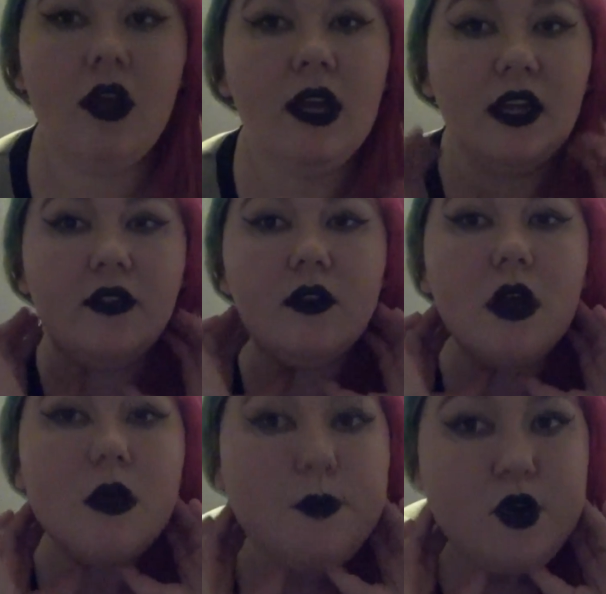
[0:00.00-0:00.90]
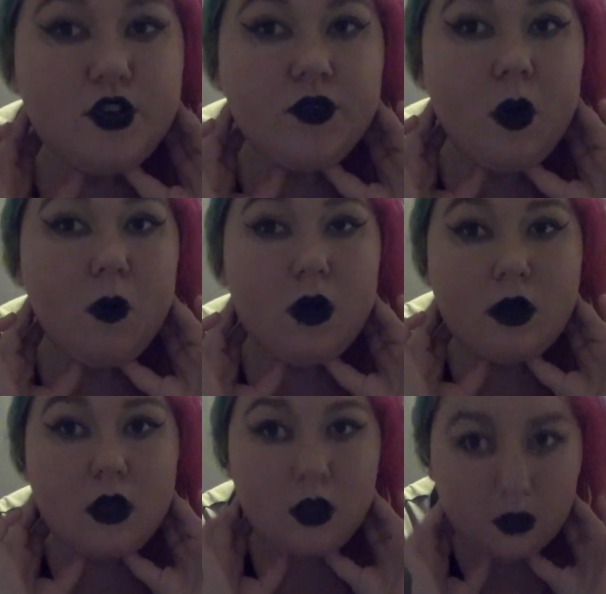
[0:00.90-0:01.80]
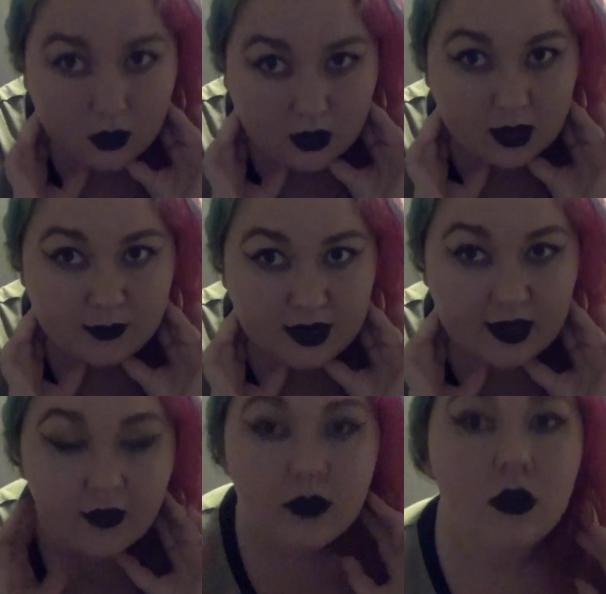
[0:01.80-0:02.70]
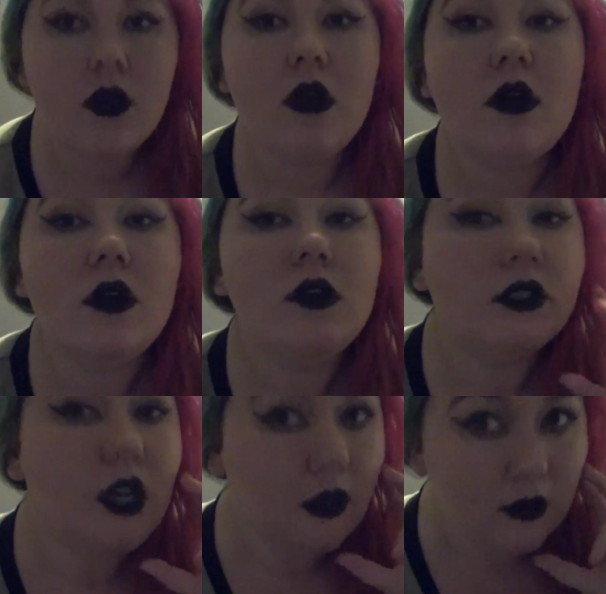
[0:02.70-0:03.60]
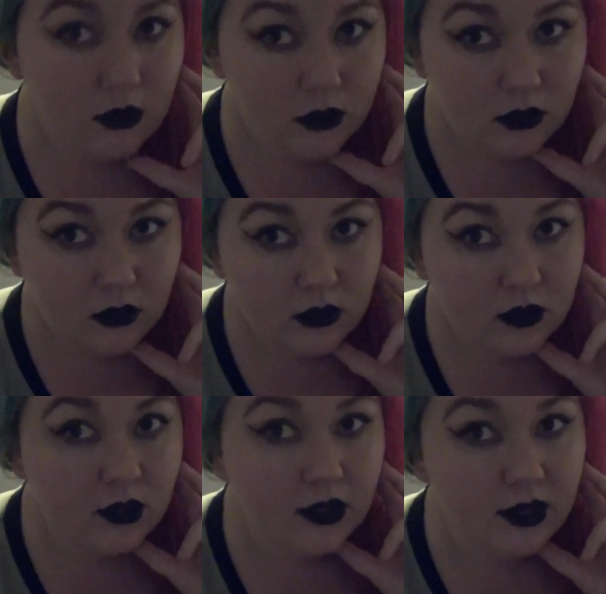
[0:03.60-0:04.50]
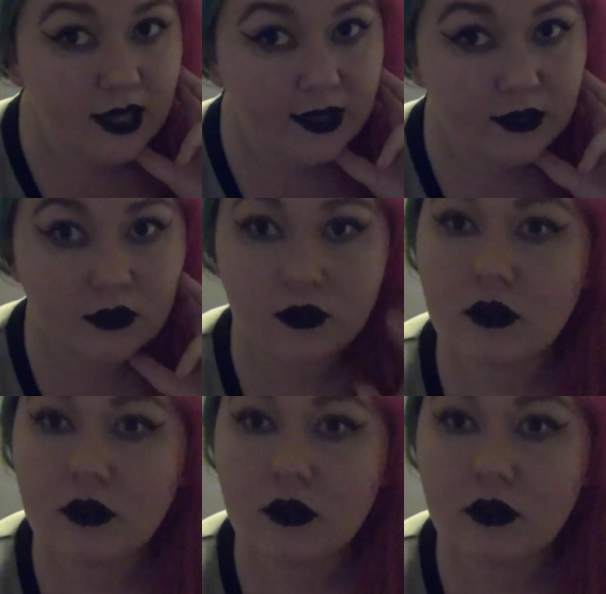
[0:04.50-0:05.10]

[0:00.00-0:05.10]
It's push forward, come down. So, like that.